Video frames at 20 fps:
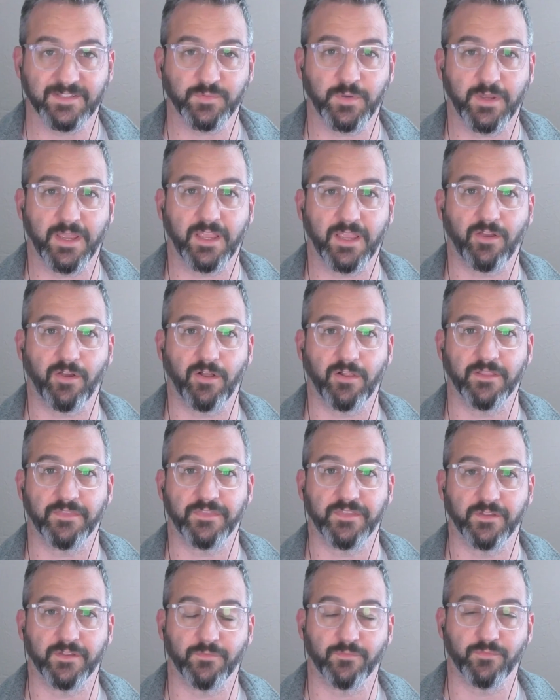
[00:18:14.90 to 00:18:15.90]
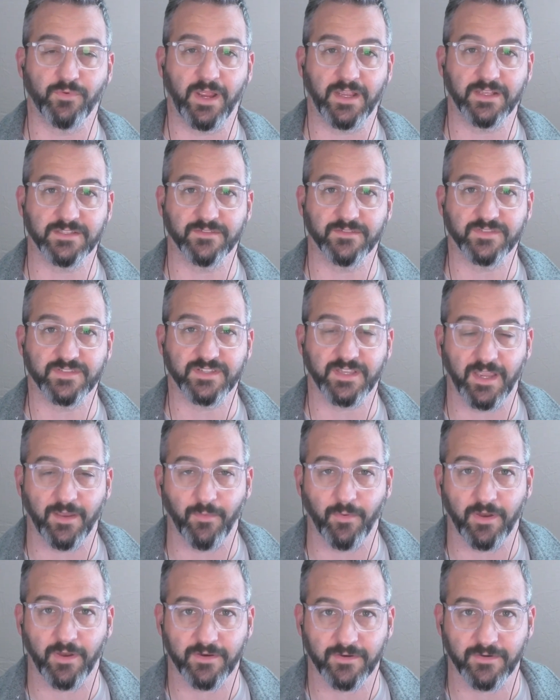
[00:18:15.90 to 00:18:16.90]
why I call it the Rise of
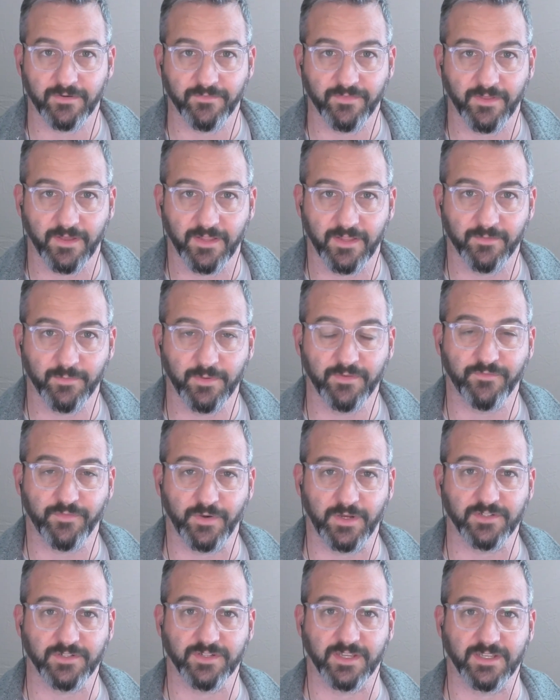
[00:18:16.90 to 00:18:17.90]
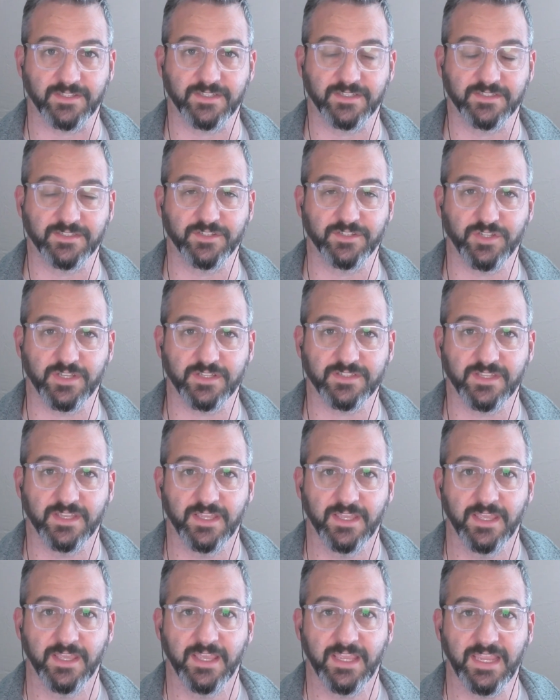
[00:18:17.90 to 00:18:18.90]
Skywalker of the Halloween franchise. Cause
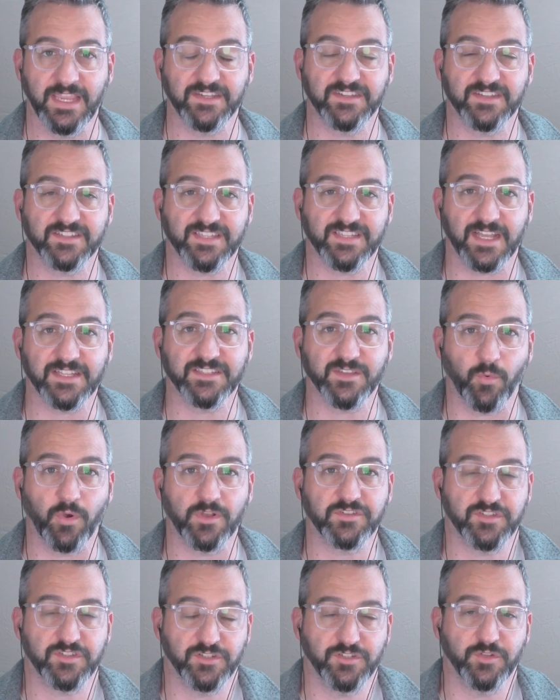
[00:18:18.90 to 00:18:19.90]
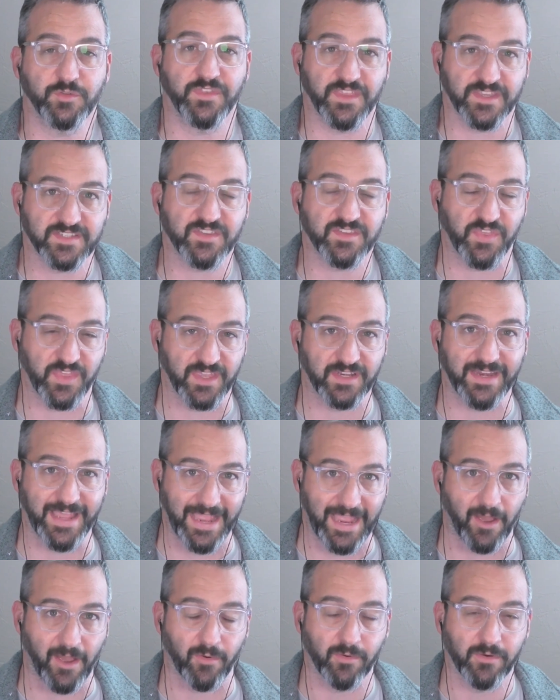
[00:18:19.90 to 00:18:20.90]
it decides it wants to do this thing
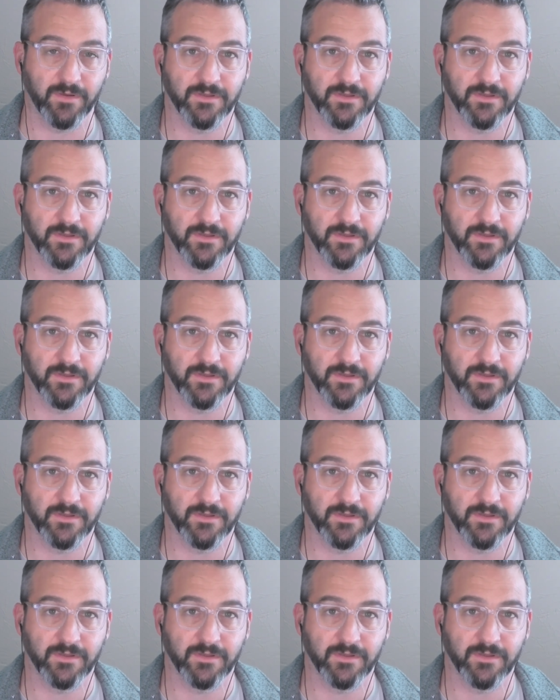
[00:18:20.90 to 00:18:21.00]
now.